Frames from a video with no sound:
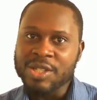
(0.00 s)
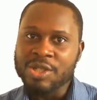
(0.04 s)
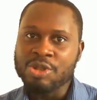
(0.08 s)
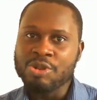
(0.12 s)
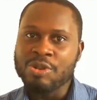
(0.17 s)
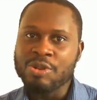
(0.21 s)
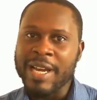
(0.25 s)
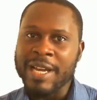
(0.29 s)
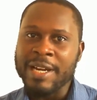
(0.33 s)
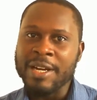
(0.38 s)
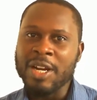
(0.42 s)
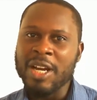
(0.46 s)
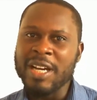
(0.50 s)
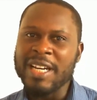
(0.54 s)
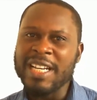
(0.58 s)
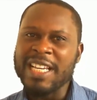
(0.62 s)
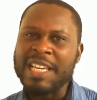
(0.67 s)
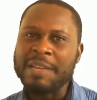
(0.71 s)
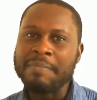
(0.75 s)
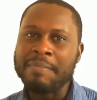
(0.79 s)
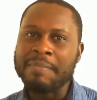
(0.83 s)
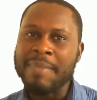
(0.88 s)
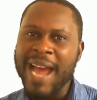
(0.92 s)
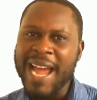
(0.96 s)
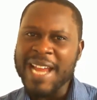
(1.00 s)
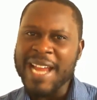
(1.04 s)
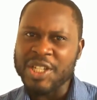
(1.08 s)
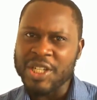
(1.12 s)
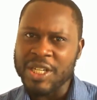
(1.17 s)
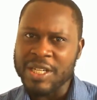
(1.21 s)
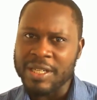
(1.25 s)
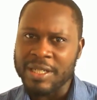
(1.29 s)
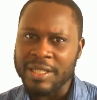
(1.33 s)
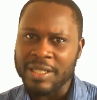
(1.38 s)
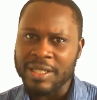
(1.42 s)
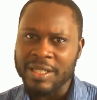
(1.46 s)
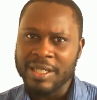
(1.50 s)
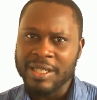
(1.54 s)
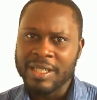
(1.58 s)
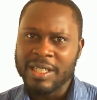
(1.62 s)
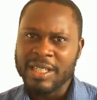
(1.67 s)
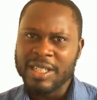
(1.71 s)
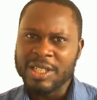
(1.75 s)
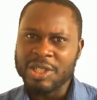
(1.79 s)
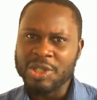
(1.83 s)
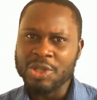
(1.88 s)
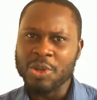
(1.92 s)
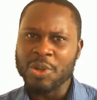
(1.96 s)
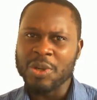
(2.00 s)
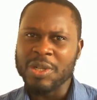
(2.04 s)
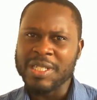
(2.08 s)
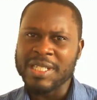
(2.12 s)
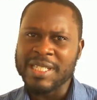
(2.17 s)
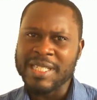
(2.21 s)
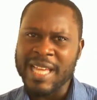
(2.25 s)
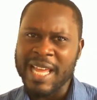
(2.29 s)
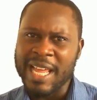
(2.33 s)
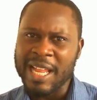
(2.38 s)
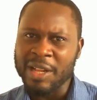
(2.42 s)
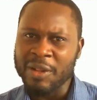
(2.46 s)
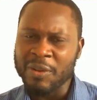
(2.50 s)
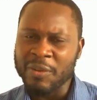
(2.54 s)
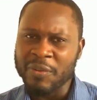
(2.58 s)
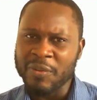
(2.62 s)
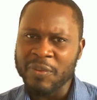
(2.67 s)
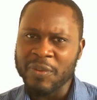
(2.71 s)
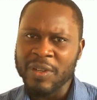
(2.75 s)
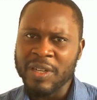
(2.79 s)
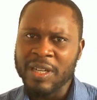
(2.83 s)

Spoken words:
you cannot imagine yourself